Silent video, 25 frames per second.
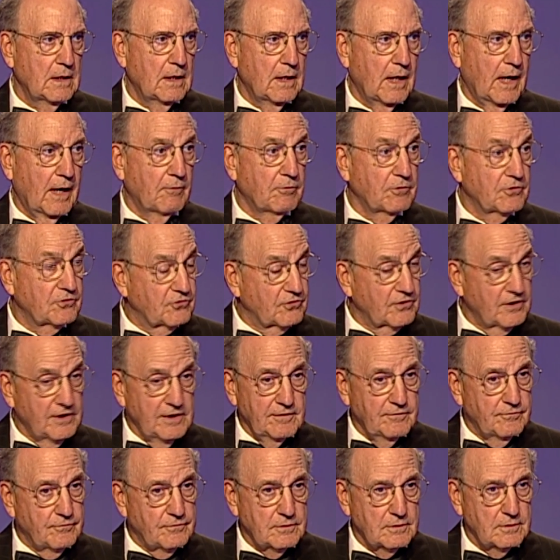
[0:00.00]
I
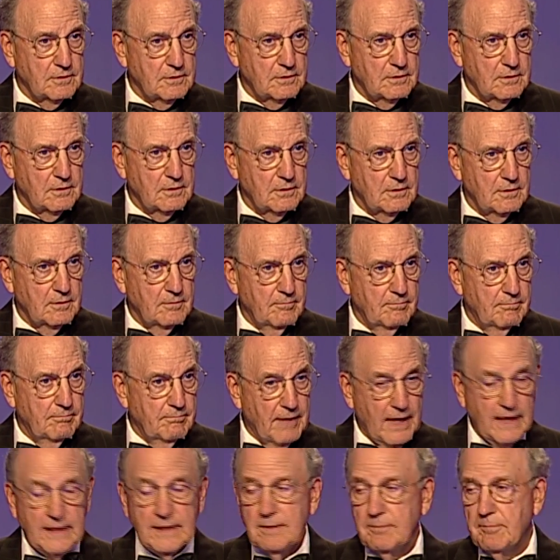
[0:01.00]
received
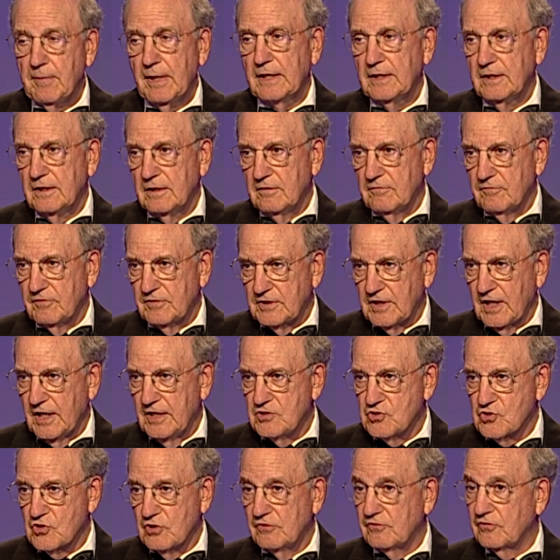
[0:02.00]
many, many
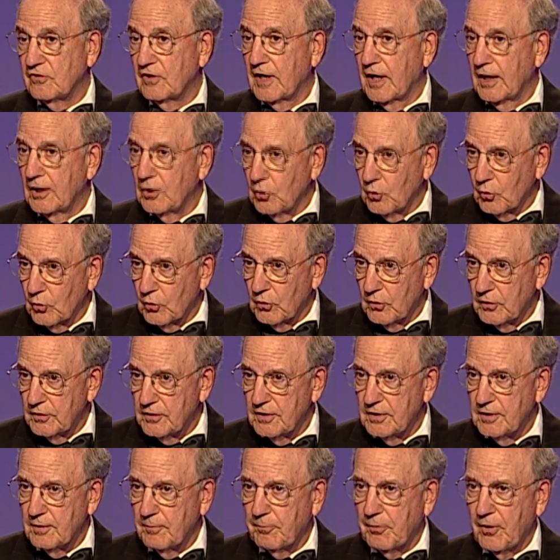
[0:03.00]
invitations, and I learned
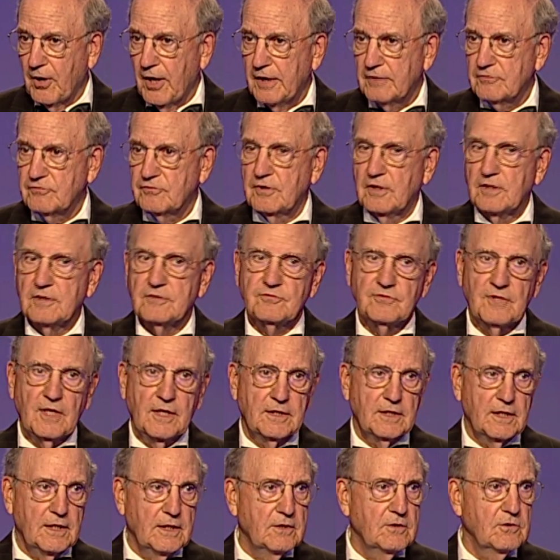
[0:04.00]
in the process
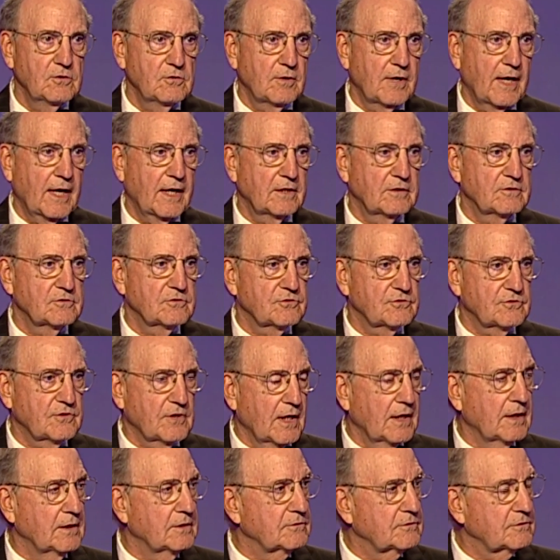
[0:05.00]
that in the United
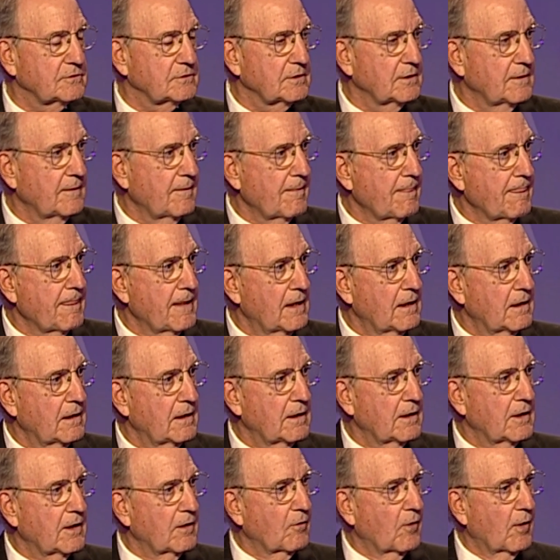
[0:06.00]
States,
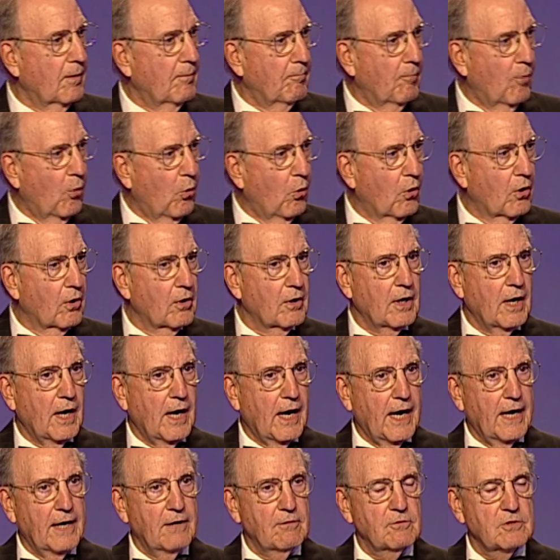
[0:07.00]
there are more
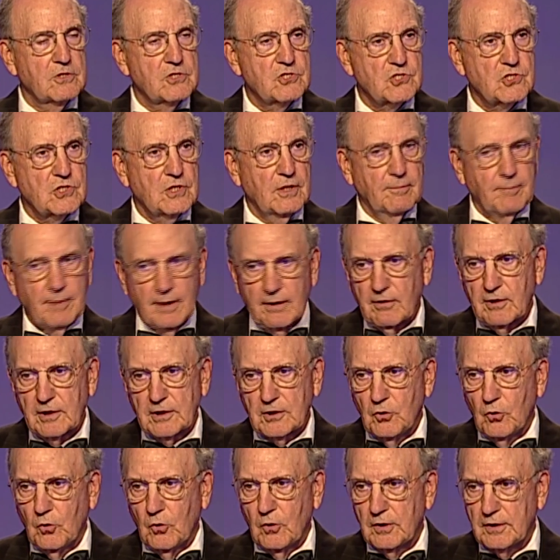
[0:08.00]
Irish
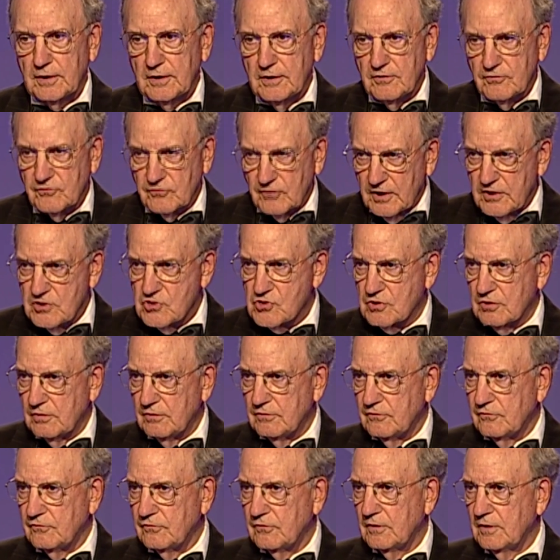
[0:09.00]
American
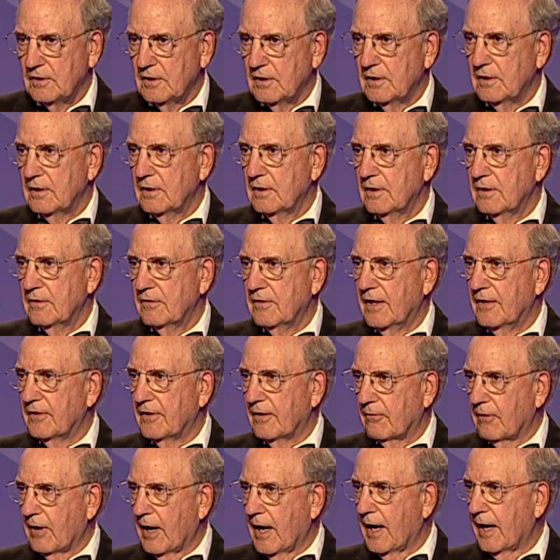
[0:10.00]
organizations than
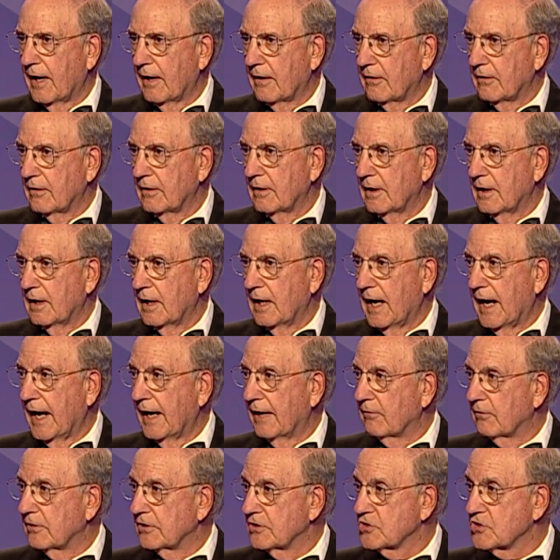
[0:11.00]
there are
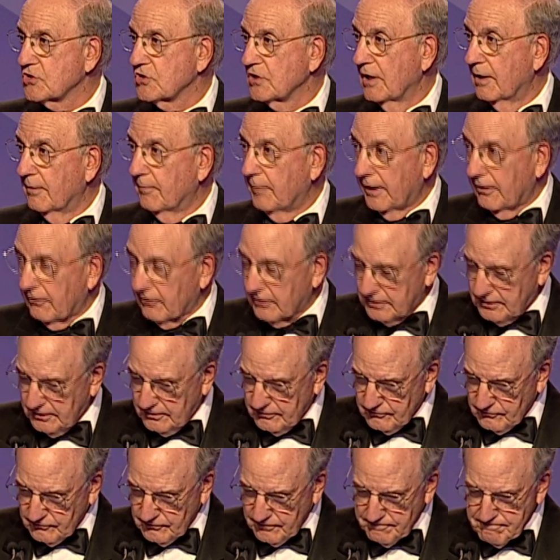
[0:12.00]
Irish
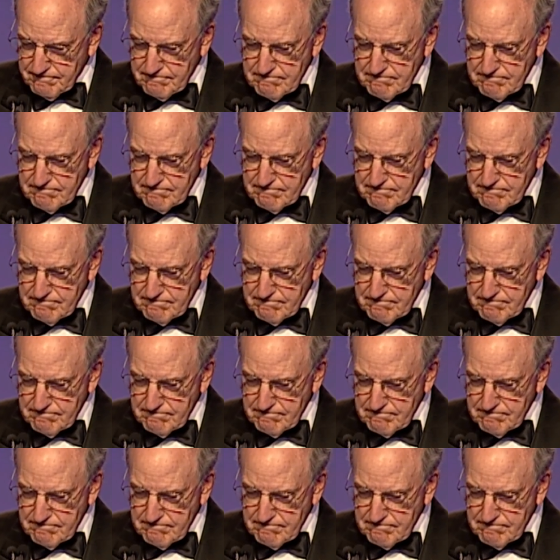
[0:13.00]
Americans.